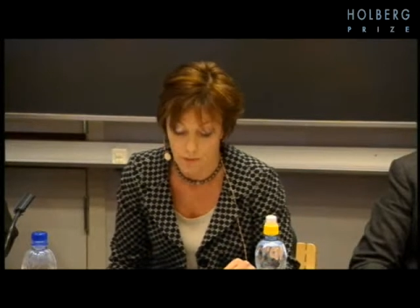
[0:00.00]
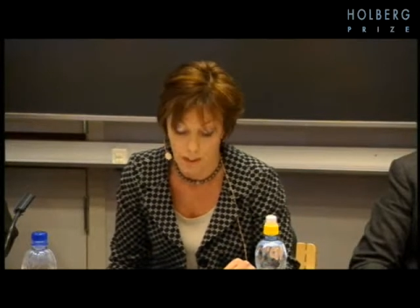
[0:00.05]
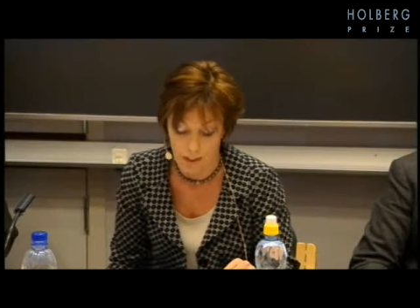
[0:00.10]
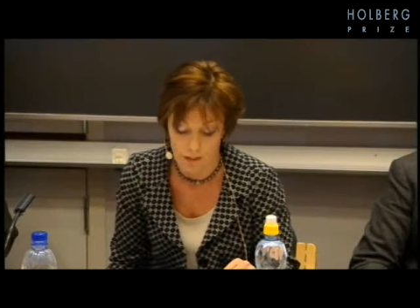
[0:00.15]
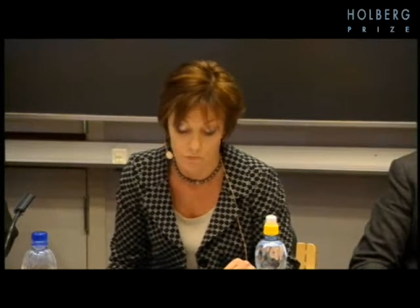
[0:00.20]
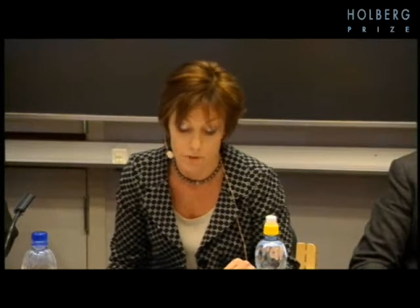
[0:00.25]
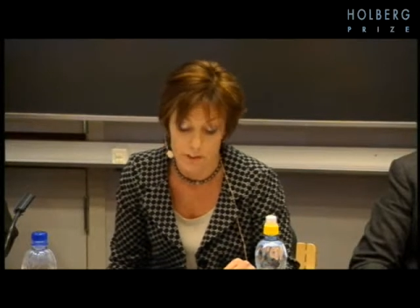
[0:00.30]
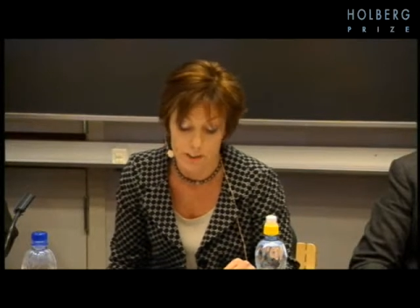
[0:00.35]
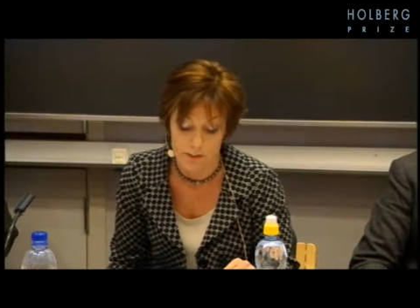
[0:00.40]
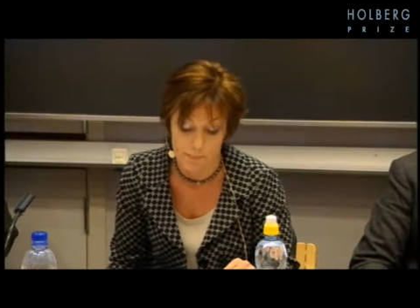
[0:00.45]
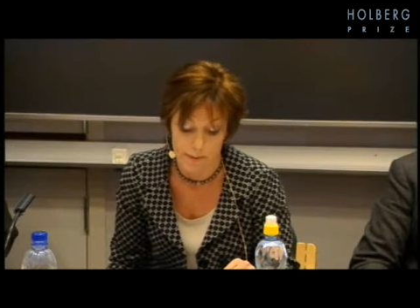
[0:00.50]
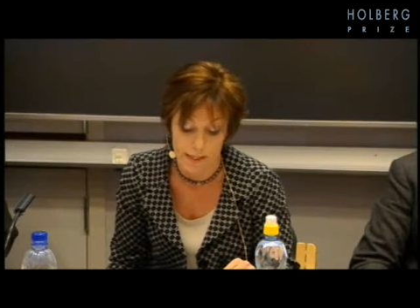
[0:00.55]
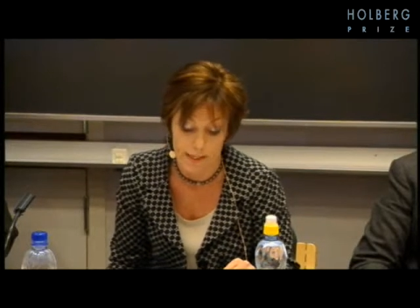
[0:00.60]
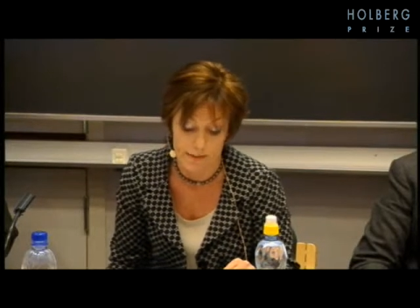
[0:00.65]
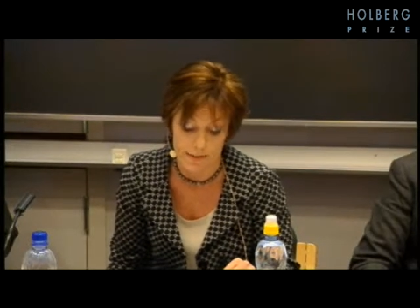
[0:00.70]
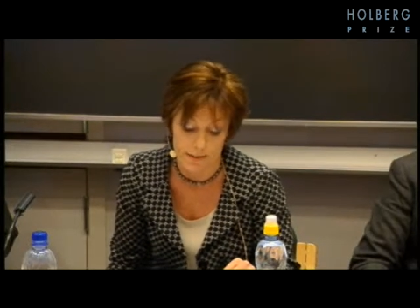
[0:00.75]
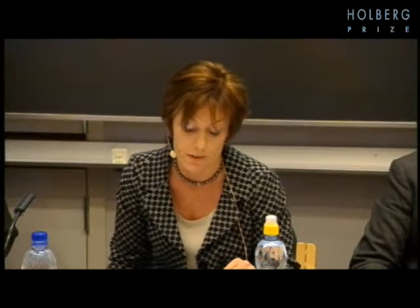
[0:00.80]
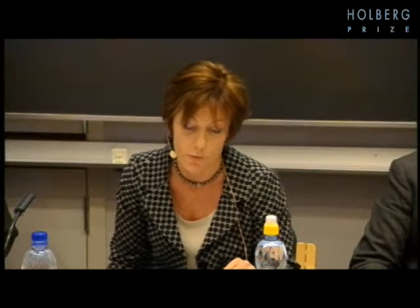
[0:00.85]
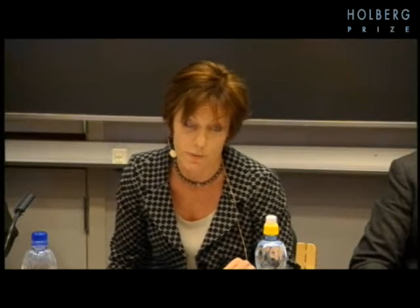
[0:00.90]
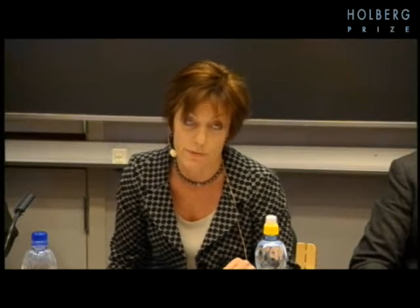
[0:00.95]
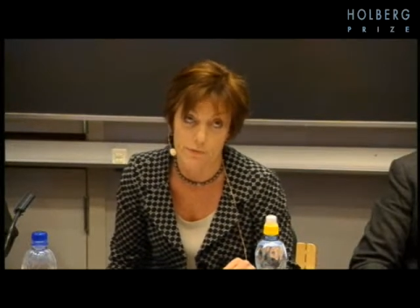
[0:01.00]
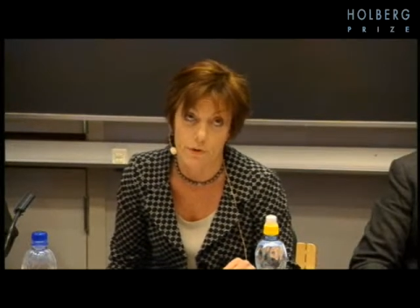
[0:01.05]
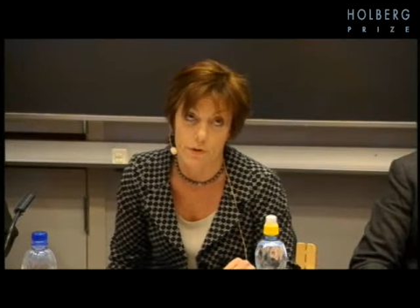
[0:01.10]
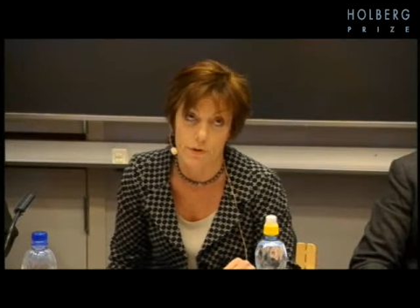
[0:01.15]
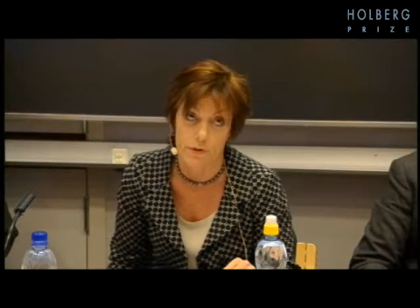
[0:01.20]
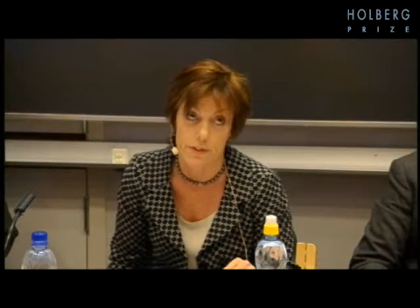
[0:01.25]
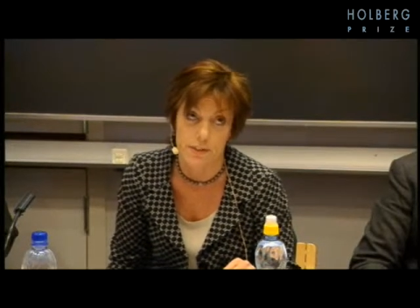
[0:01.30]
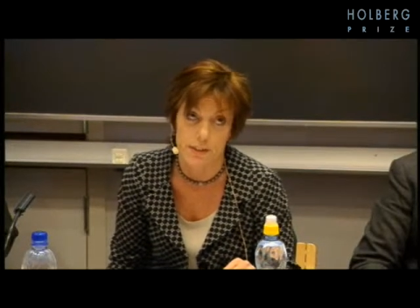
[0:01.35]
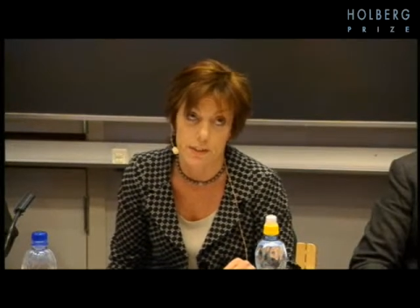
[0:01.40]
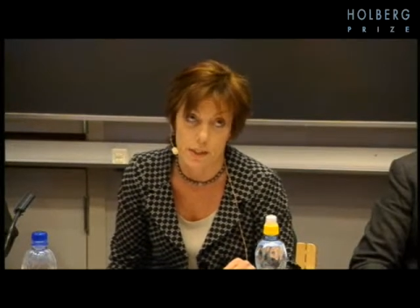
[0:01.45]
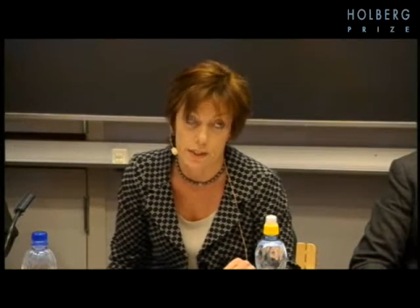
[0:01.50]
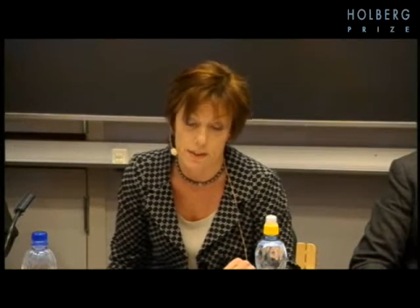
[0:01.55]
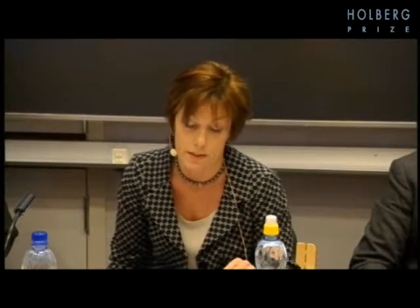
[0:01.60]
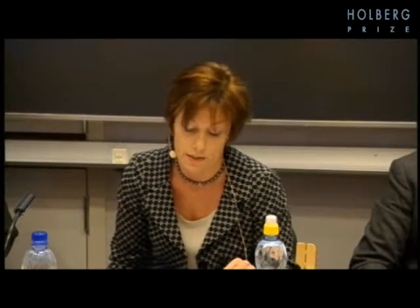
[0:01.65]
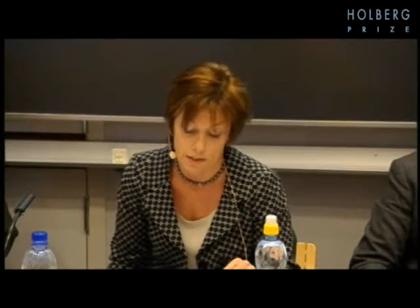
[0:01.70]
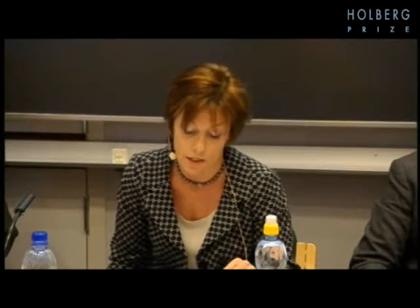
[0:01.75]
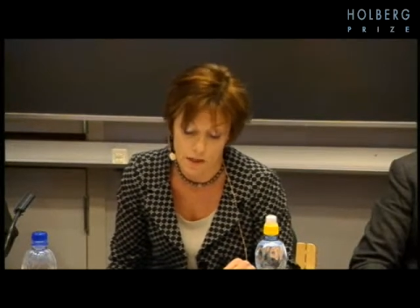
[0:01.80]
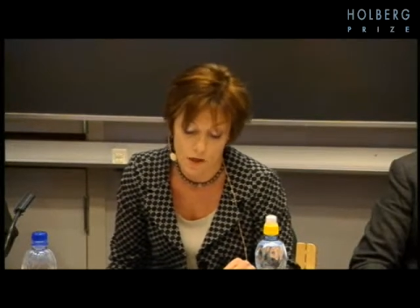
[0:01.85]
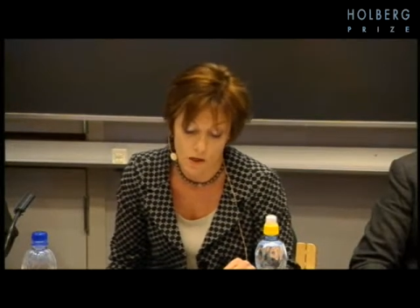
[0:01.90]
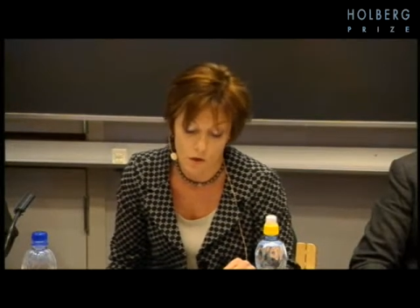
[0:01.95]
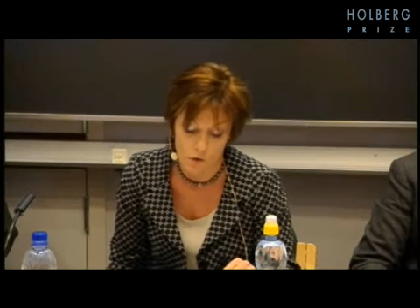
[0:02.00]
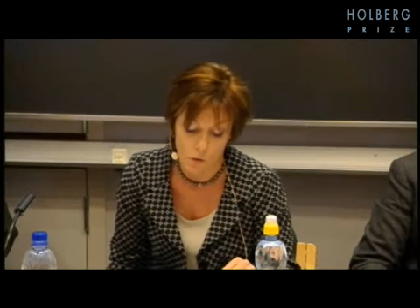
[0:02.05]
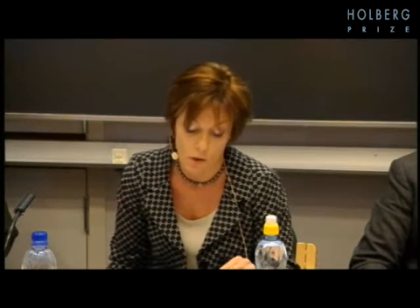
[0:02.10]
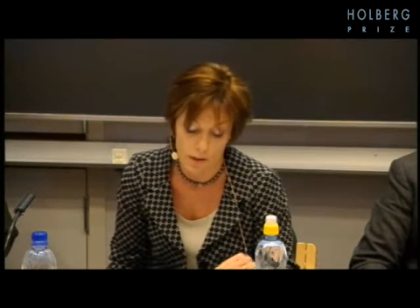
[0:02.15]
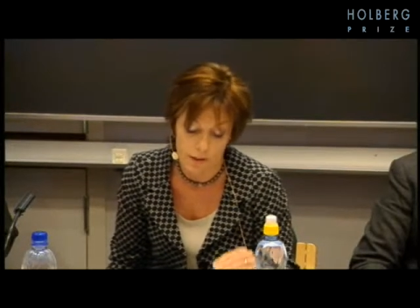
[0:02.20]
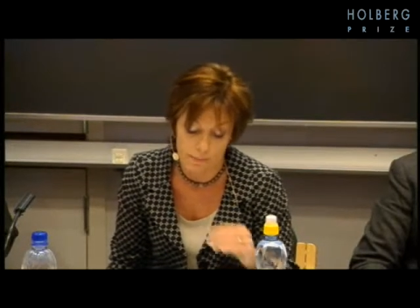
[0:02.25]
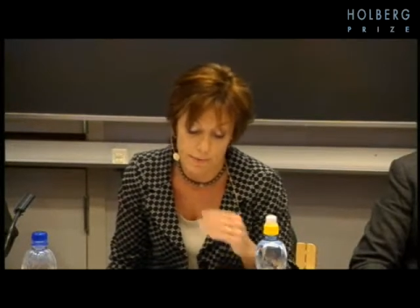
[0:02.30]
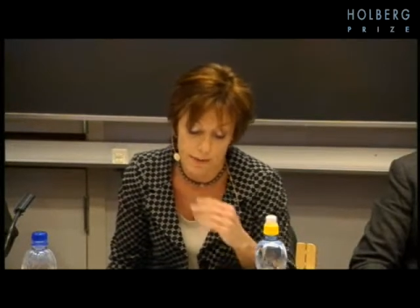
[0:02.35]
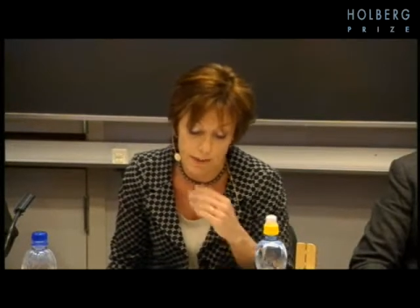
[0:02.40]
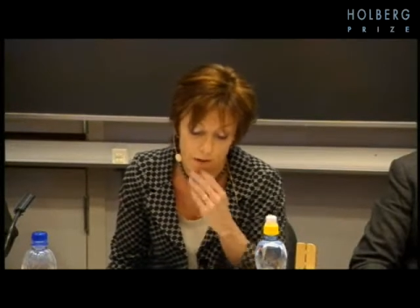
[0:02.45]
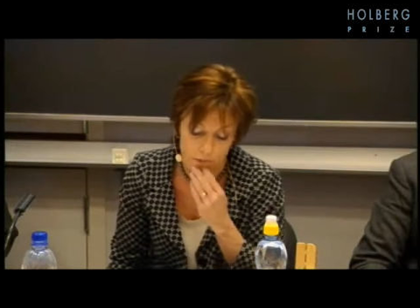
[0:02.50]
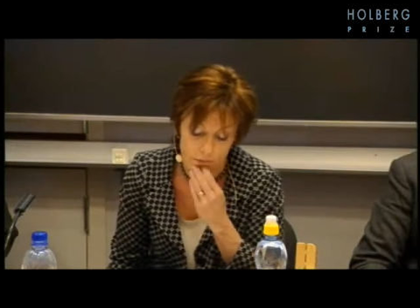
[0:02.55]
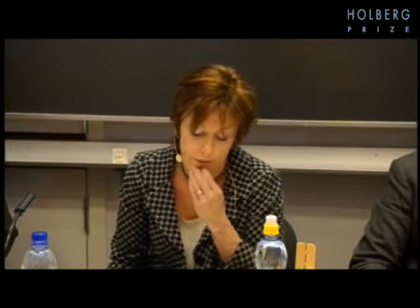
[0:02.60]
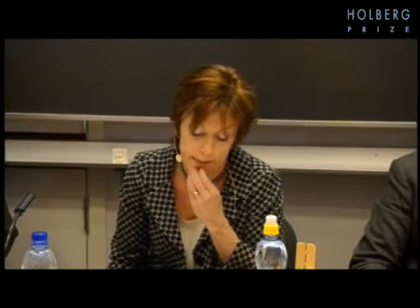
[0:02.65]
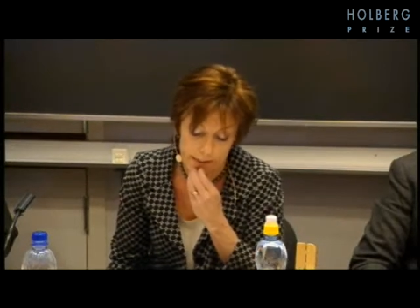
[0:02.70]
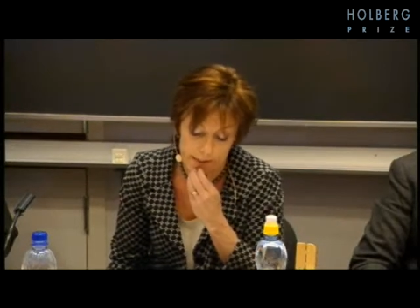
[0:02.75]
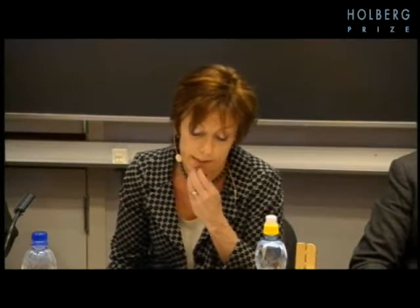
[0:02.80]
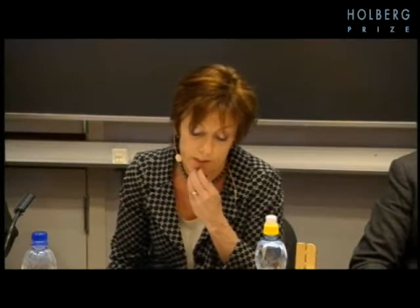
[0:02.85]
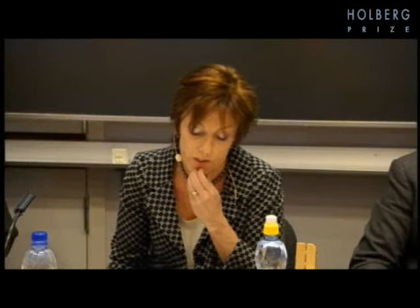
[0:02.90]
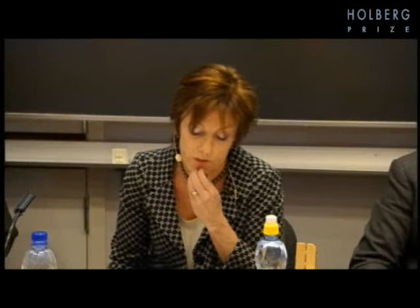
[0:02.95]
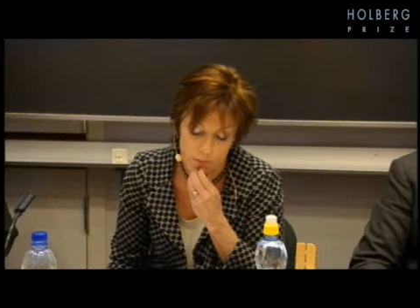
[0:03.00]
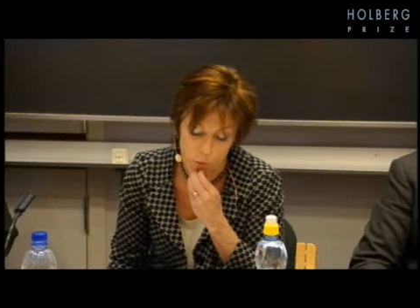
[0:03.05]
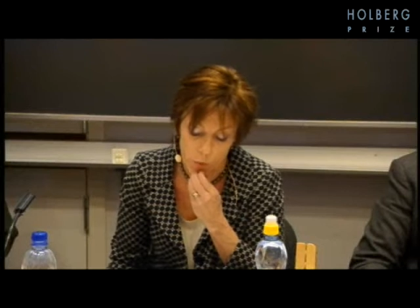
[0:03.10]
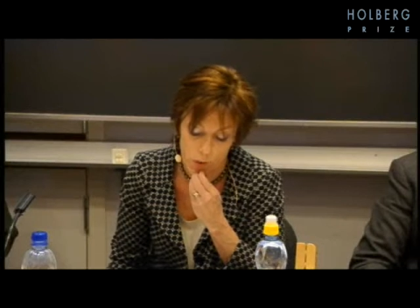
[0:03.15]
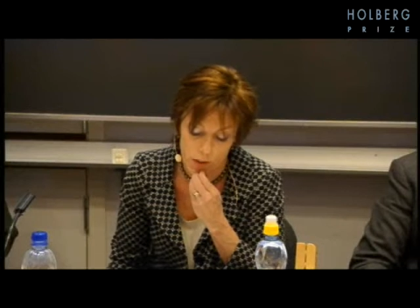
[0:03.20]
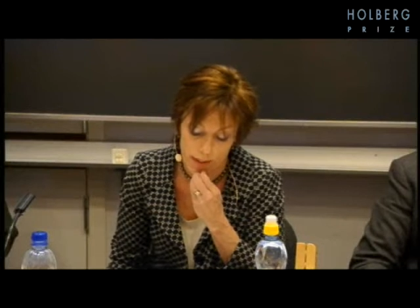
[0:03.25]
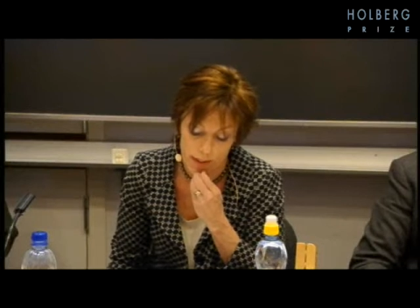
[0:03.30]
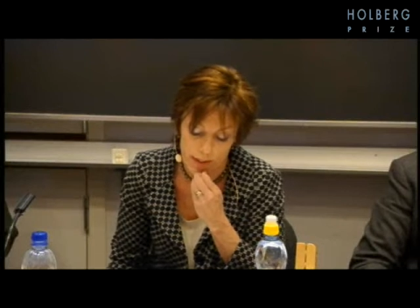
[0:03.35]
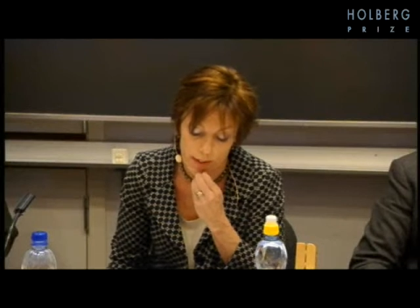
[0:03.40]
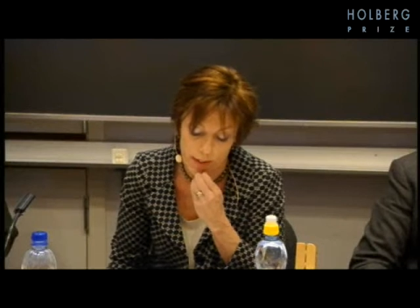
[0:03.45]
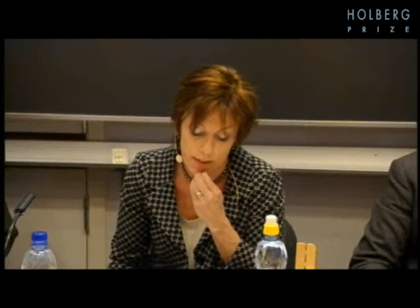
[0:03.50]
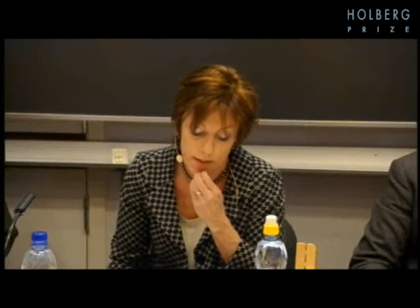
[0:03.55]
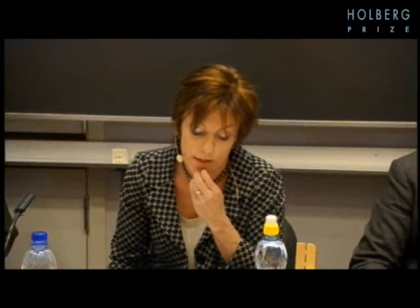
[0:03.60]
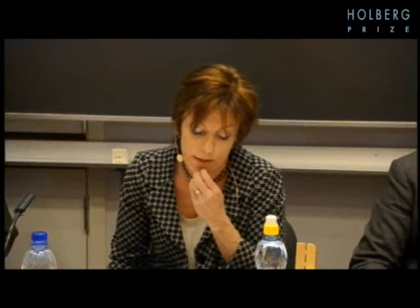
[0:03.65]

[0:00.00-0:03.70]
and respect, as we've heard discussed quite a bit already this morning.